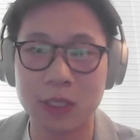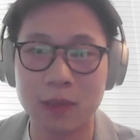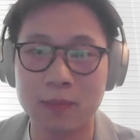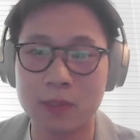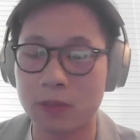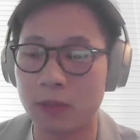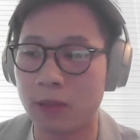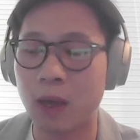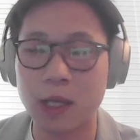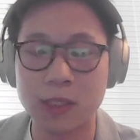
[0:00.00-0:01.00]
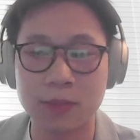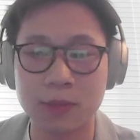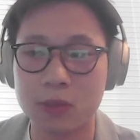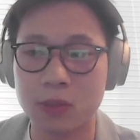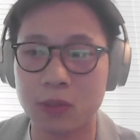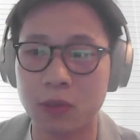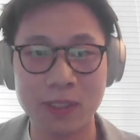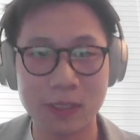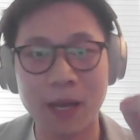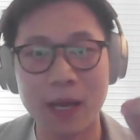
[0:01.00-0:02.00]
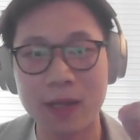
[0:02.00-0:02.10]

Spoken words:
or gyms or hospitals. So it's